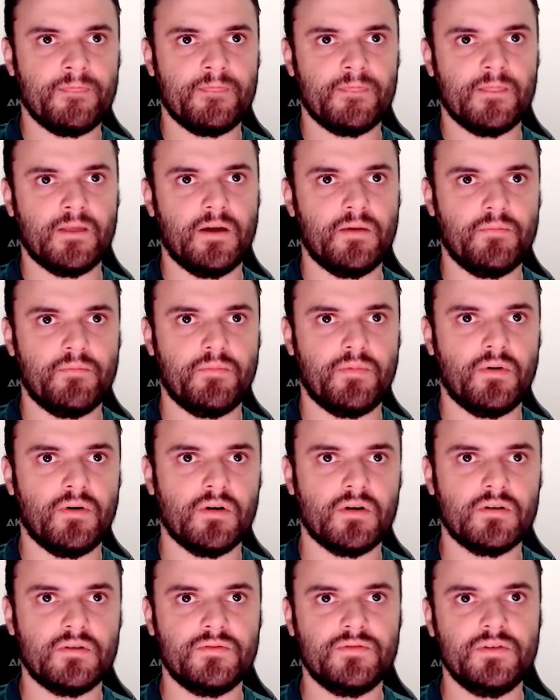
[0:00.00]

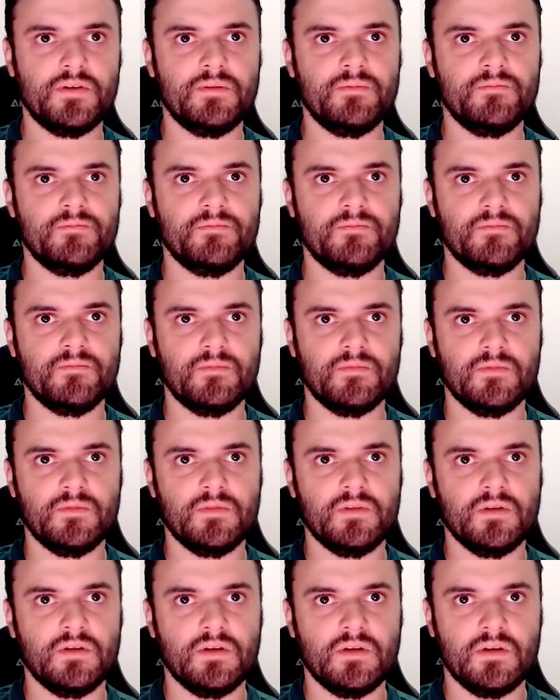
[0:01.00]
Typography
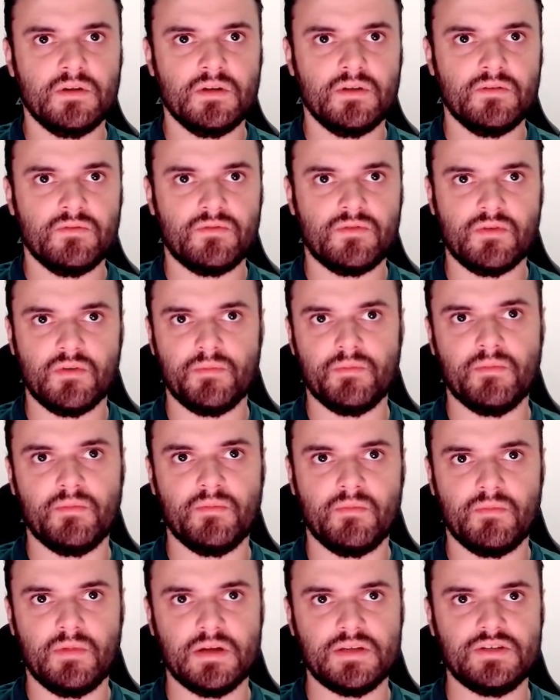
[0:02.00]

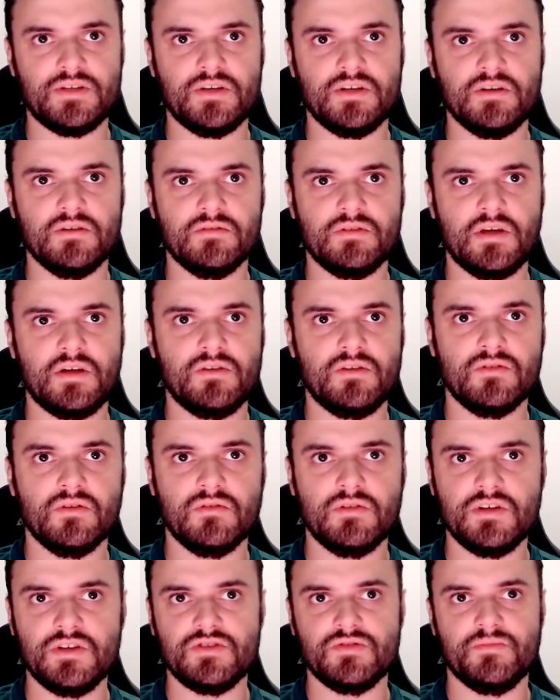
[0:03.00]
from material. Then you don't
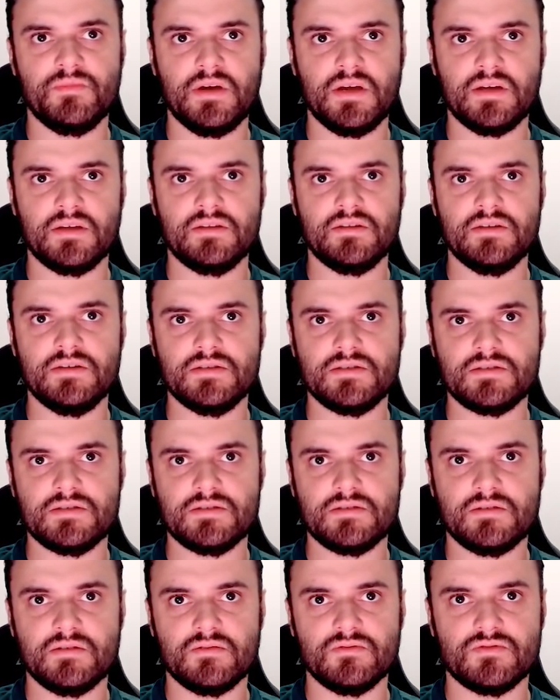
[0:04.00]
need to make
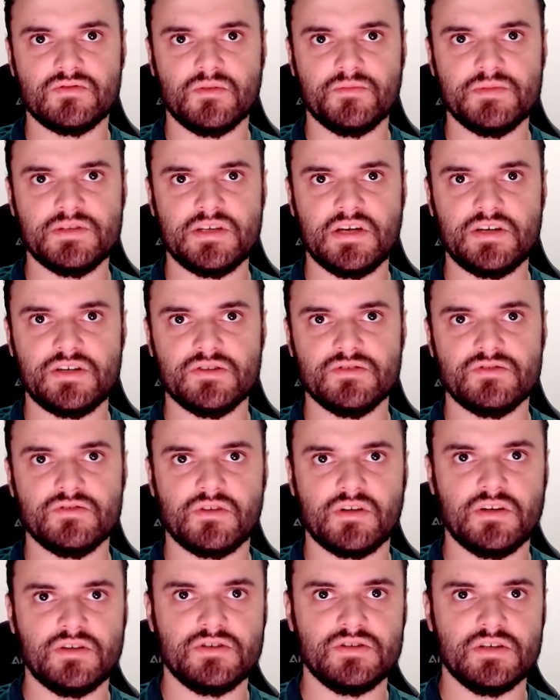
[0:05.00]
these customizations. You
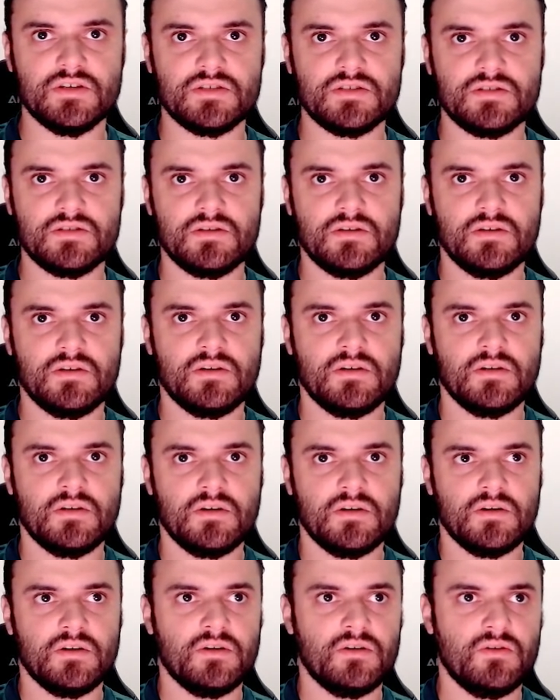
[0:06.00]
can just,
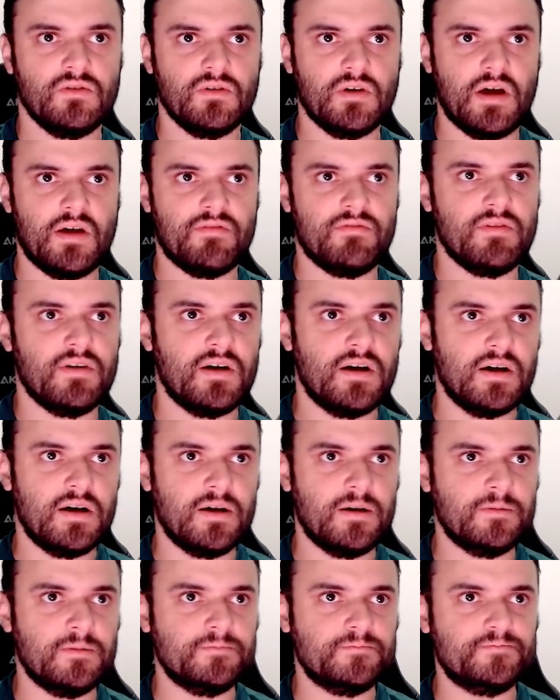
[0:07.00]
you have
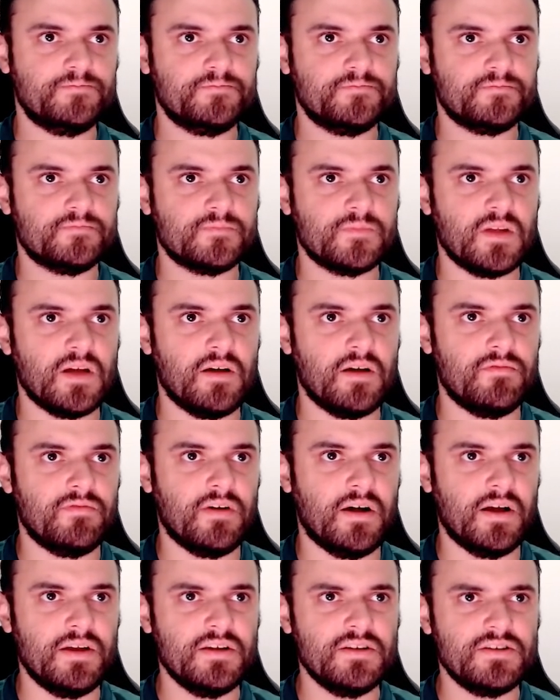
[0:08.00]
a
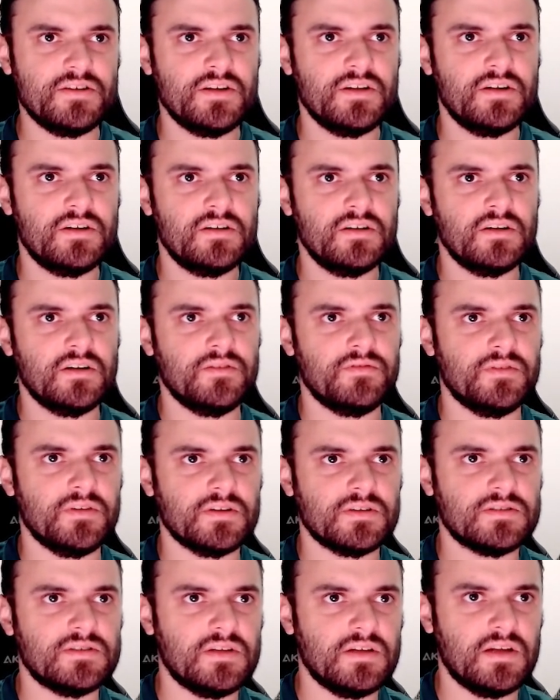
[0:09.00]
variant here. I think
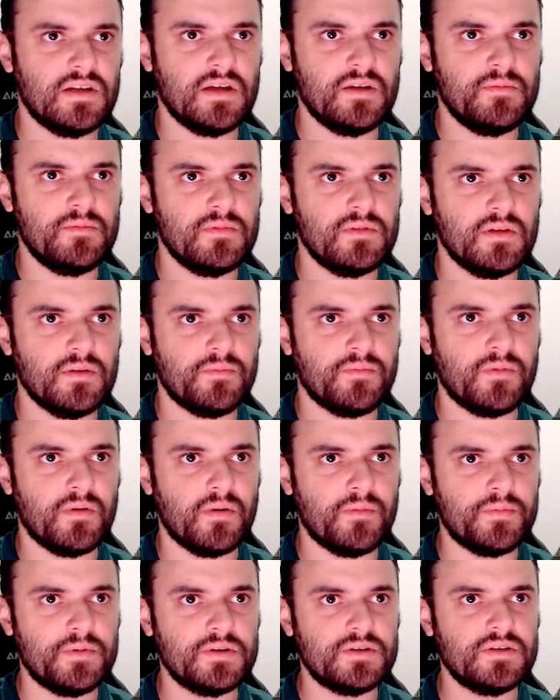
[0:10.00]
it's the name, the
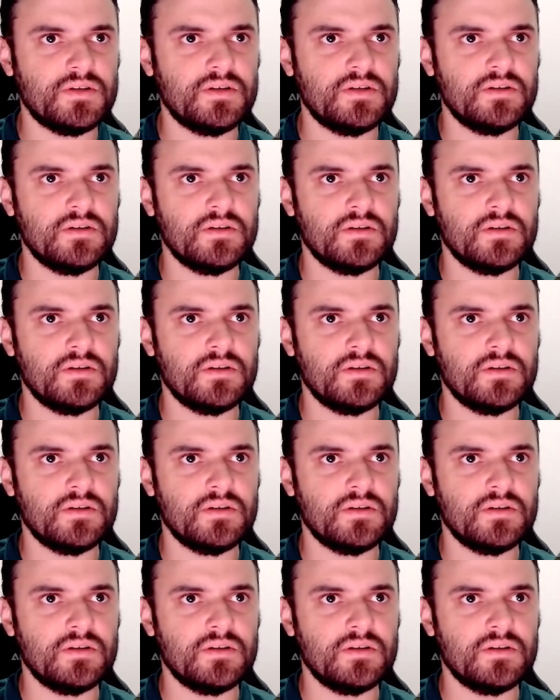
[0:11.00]
property.